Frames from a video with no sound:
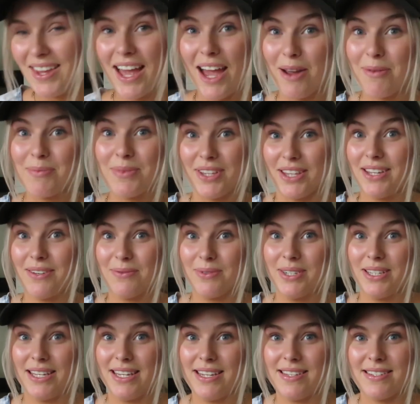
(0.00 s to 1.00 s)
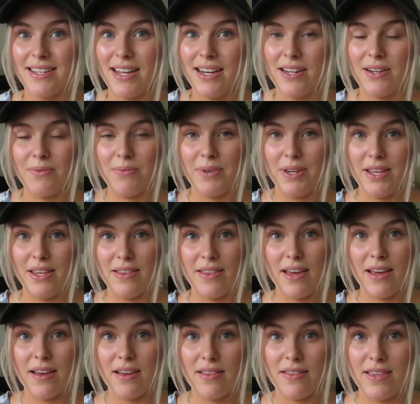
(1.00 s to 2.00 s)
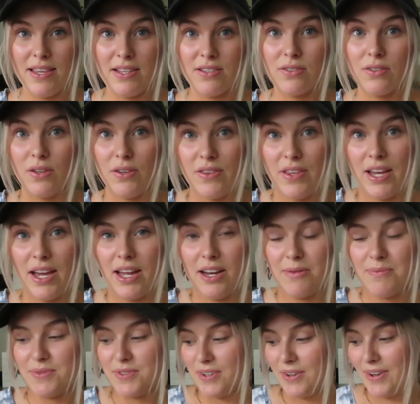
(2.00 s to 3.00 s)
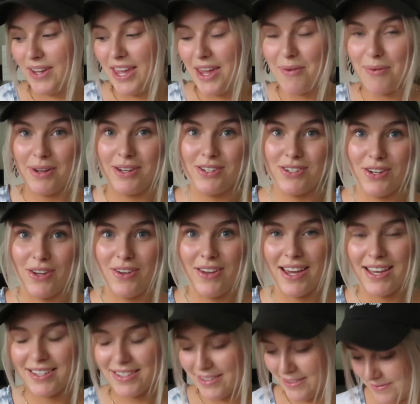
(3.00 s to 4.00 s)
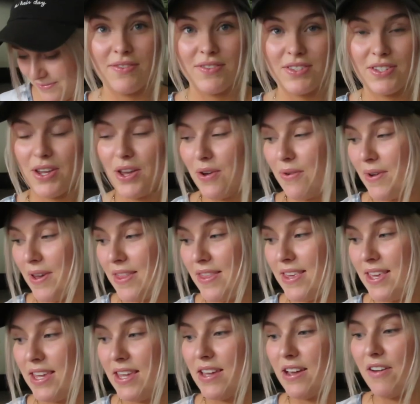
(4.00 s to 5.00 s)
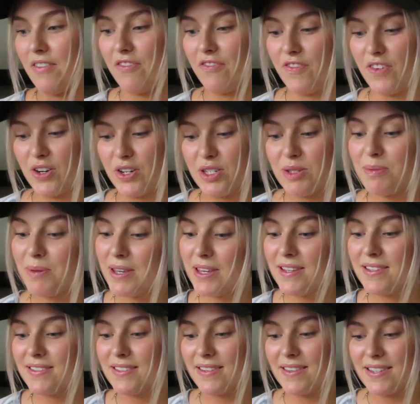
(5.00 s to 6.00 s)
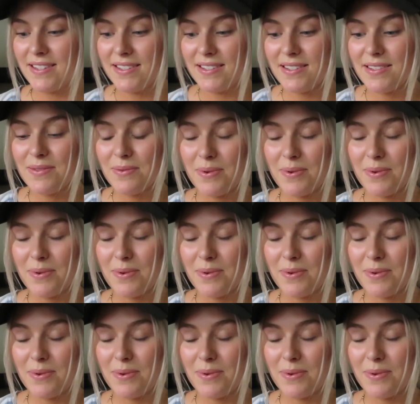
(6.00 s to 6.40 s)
I'm really, really excited with these clothing items, so I can't wait to show you guys. So the first piece, this is